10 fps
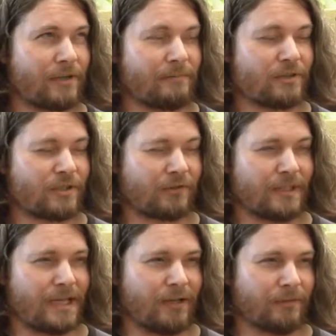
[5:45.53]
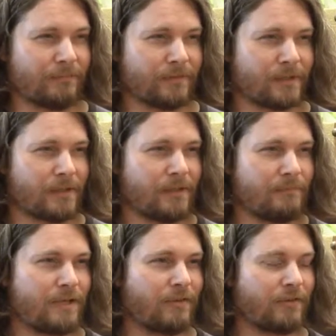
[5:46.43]
and I'm just now
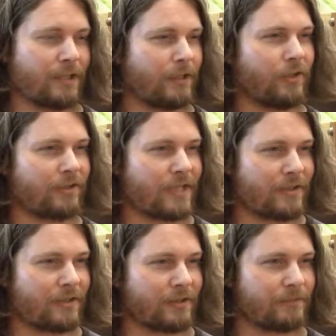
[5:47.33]
piecing it all together.